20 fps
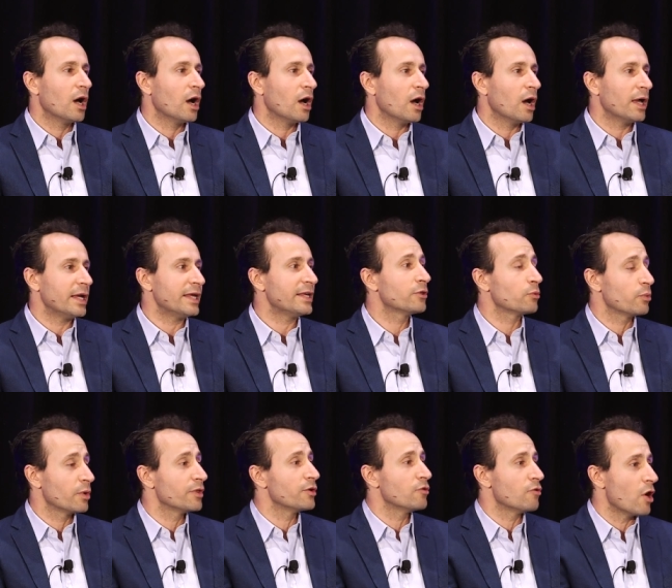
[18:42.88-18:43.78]
uh, either
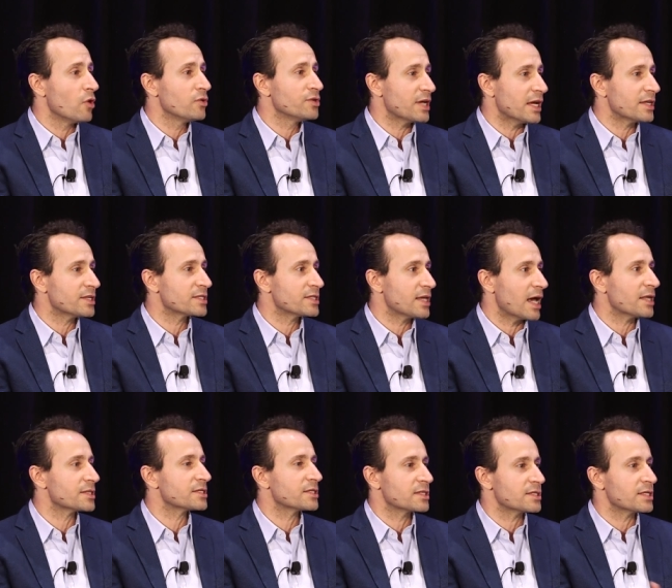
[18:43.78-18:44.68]
with your own data
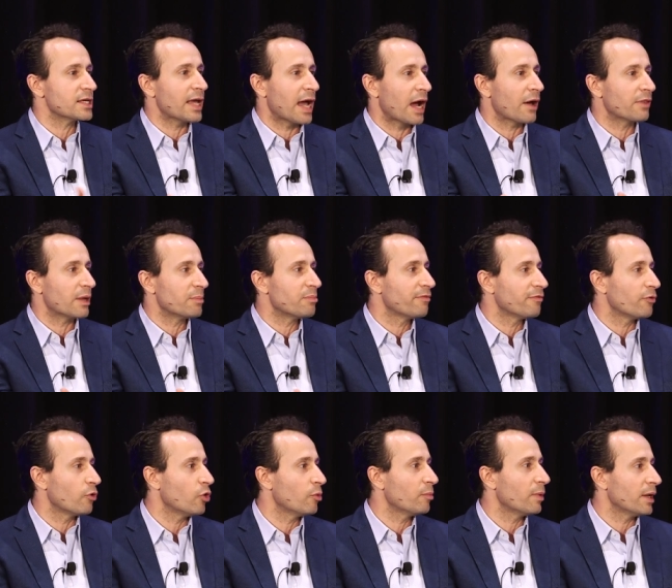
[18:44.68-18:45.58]
sets to see how they
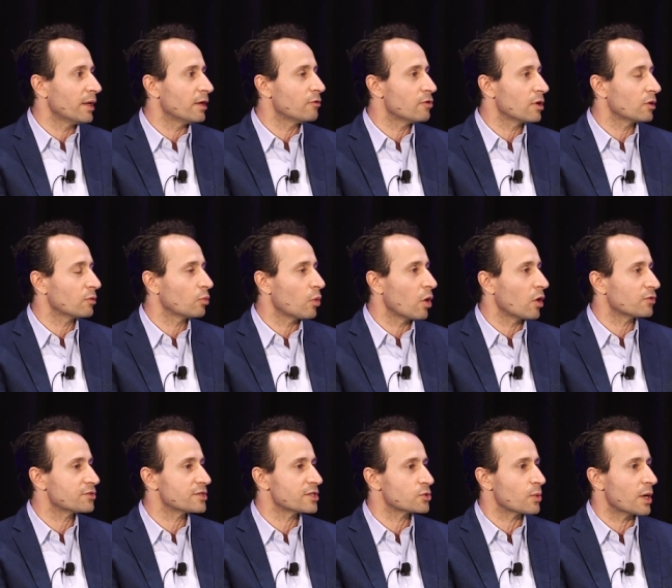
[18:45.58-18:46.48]
perform in a real
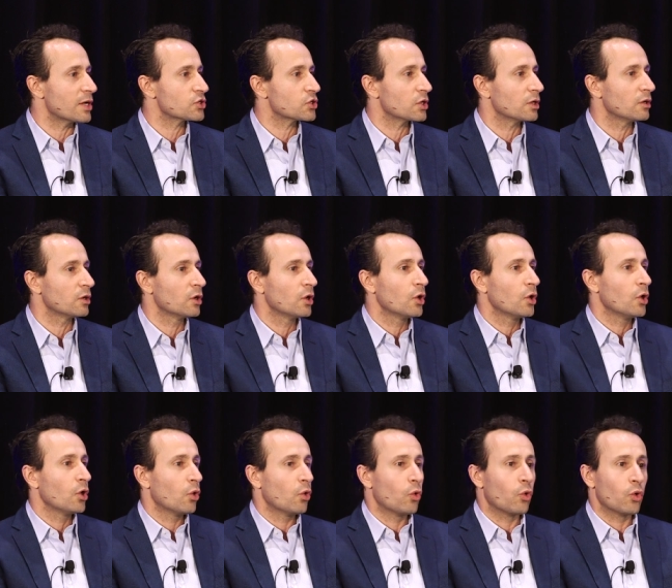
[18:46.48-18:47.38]
world situation,
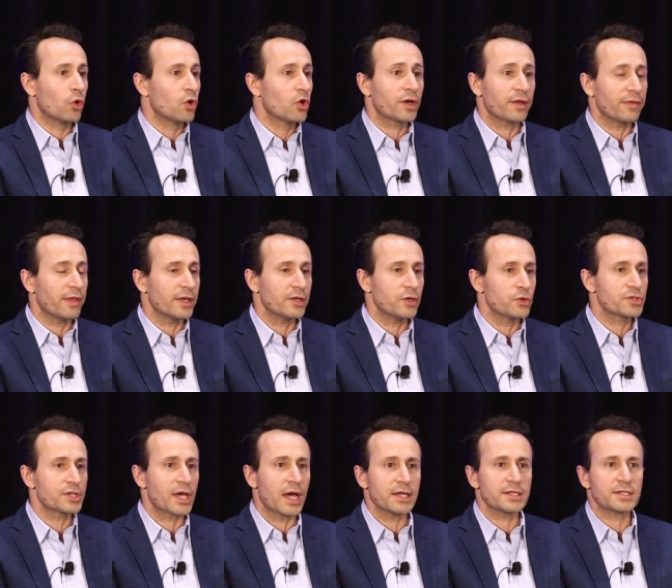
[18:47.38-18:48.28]
or look at their
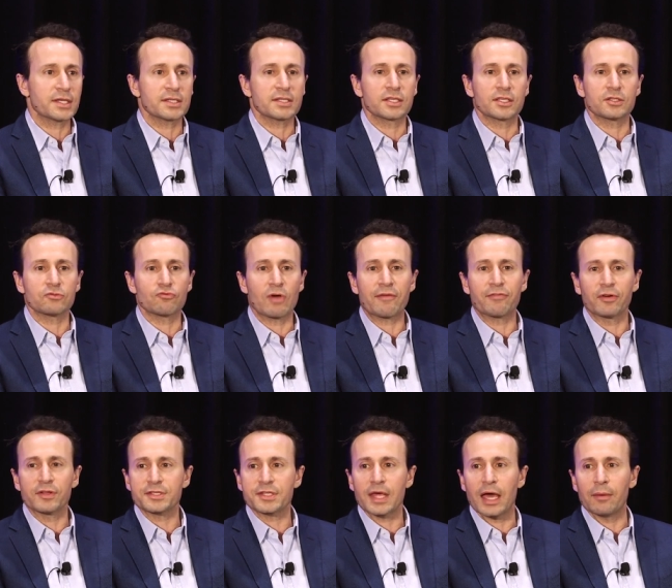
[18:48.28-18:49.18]
use cases and
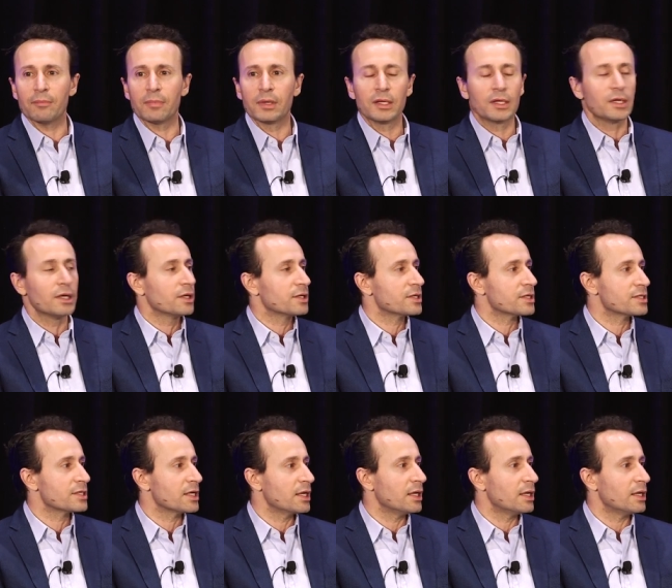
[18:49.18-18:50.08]
reference them to
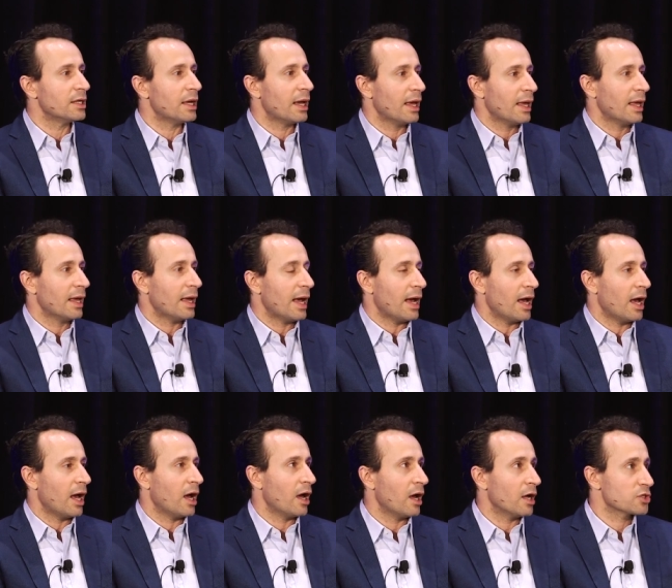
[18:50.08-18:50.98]
see
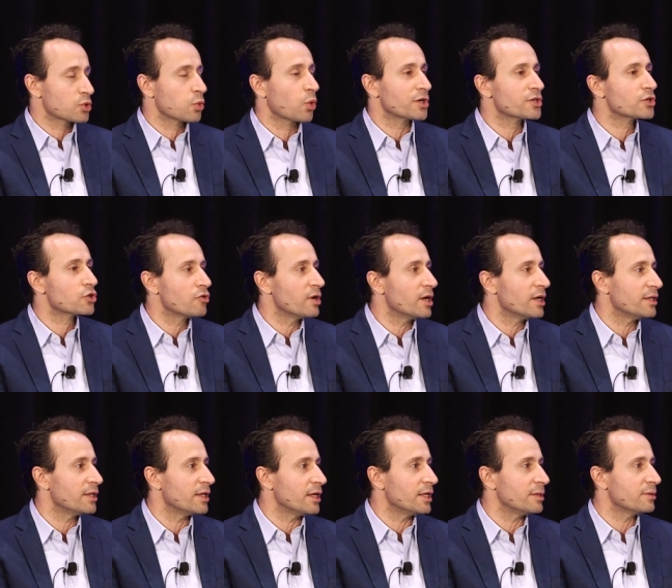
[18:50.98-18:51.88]
uh, to what degree
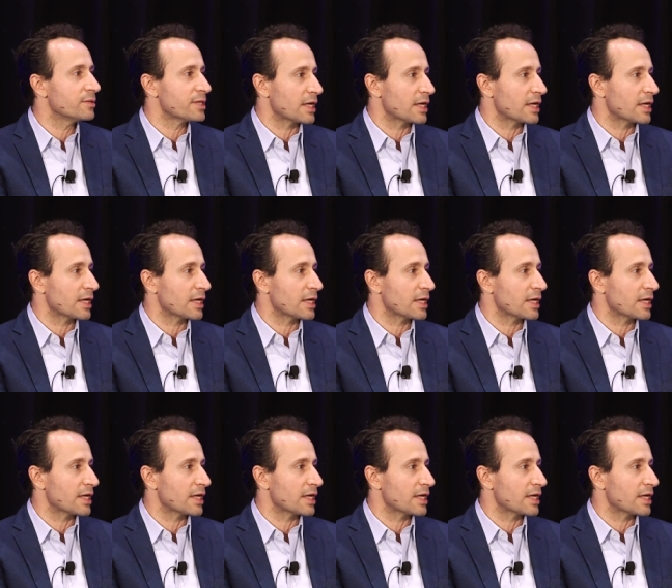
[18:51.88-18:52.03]
the